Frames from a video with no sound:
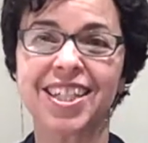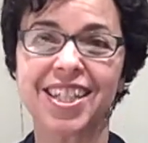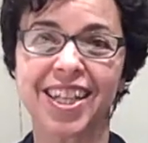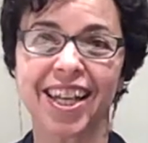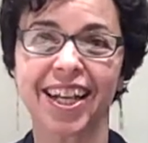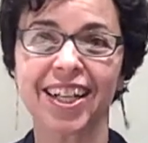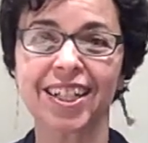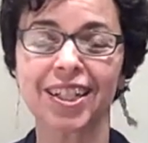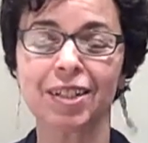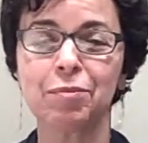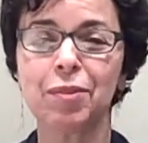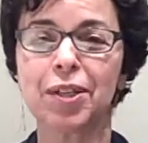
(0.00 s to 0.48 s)
and
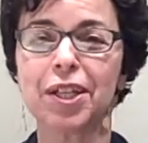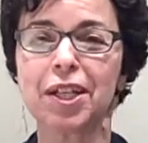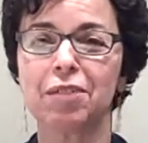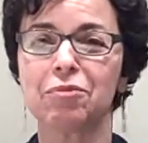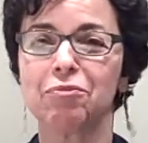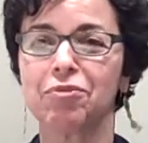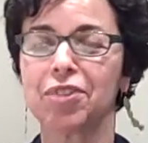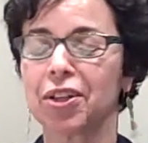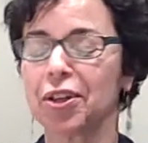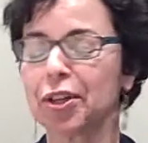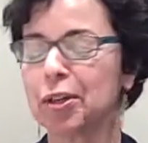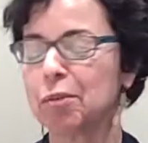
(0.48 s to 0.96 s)
suddenly
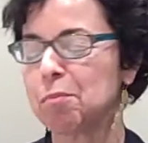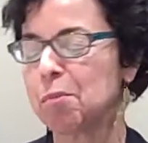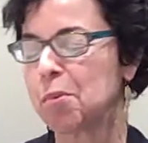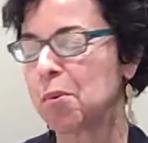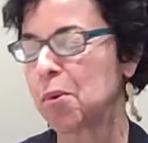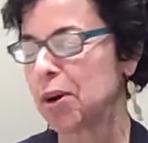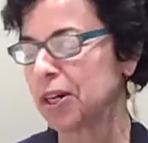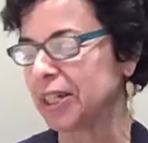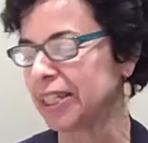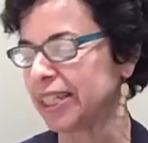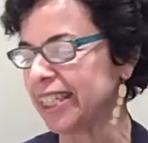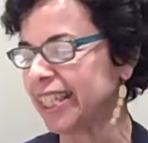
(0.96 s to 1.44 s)
become very
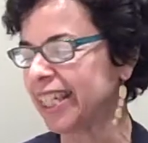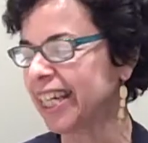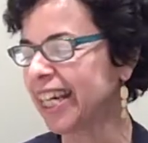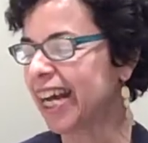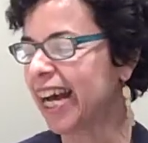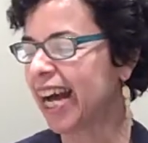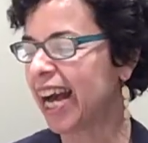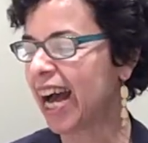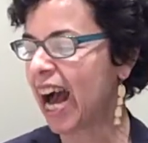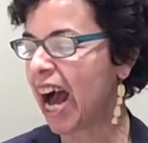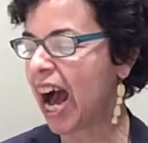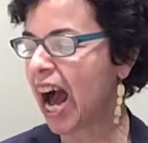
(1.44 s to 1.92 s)
important.
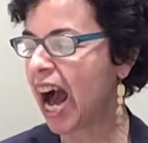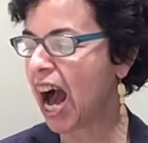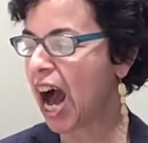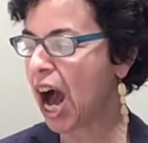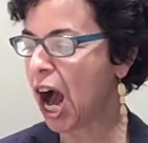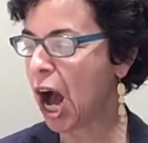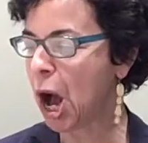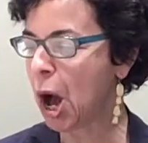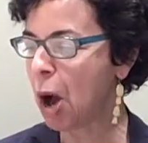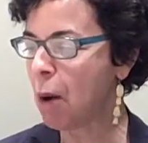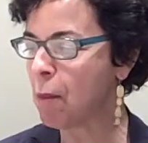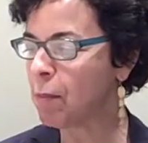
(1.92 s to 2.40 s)

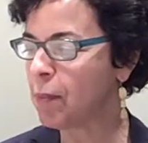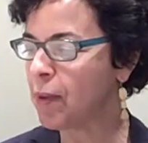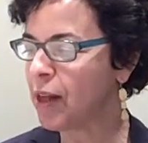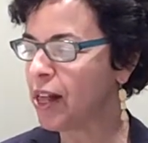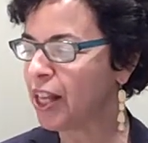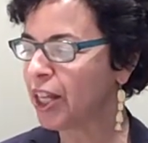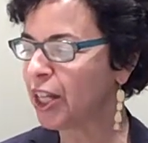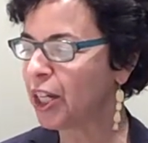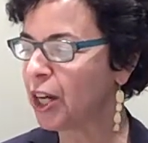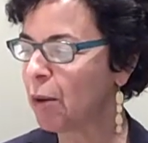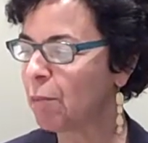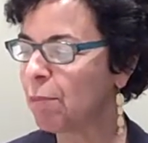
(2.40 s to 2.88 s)
Um,
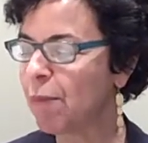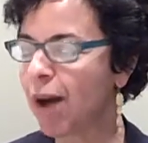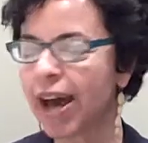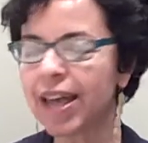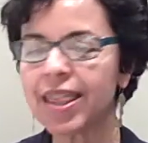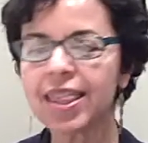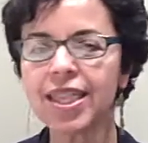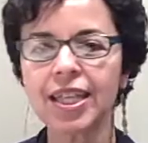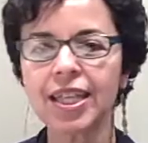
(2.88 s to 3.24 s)
you know, my